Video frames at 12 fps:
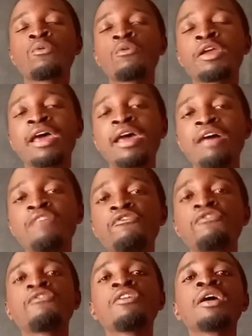we have
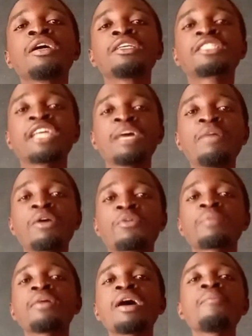stable
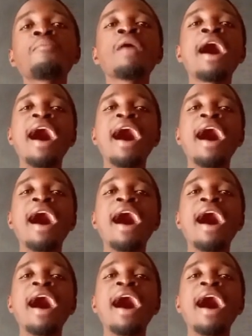equilibrium,